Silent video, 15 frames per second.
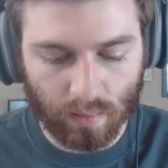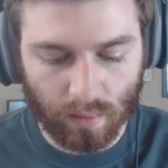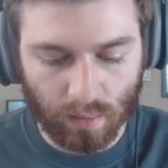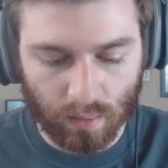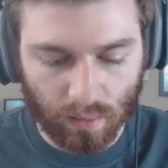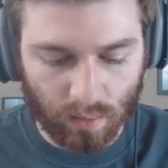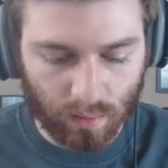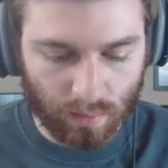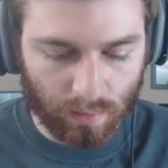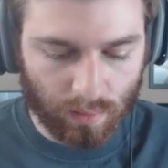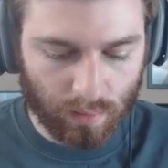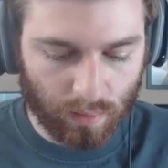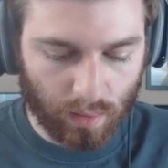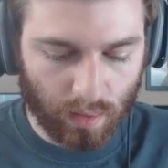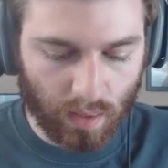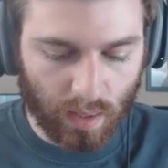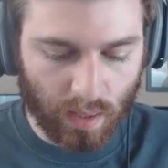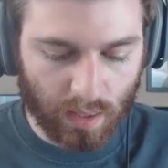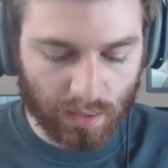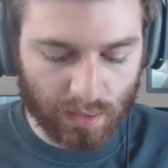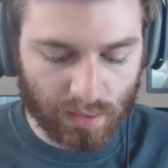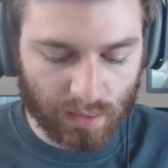Boom, we'll
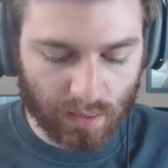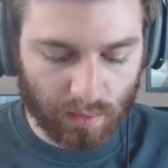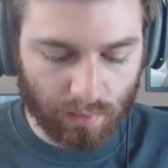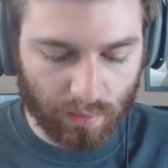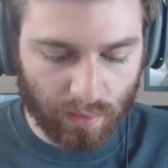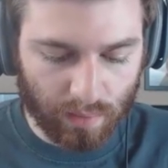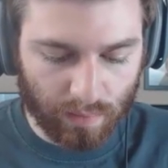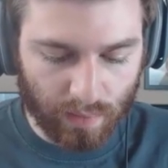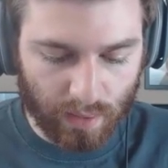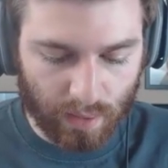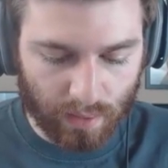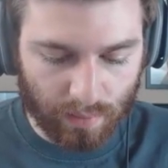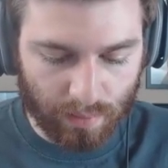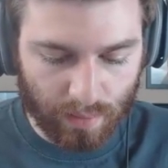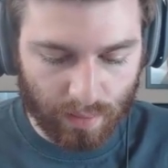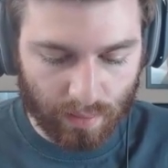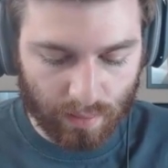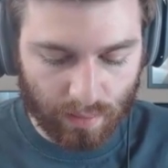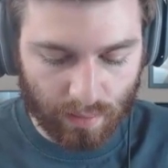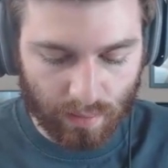Log just to get rid of them.